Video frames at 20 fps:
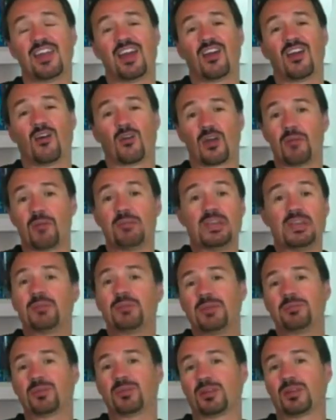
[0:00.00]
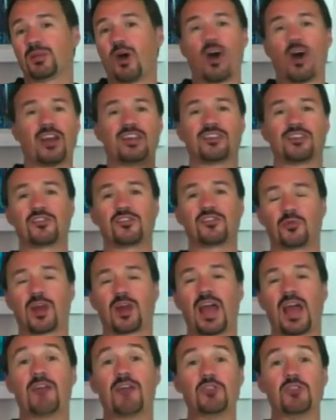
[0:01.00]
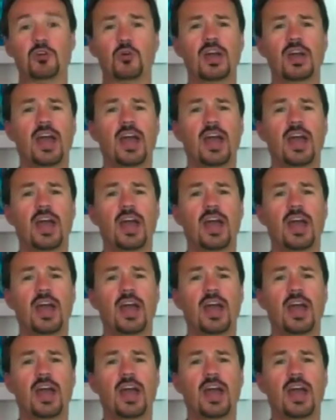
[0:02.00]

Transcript: or I meet people in audiences or what have you,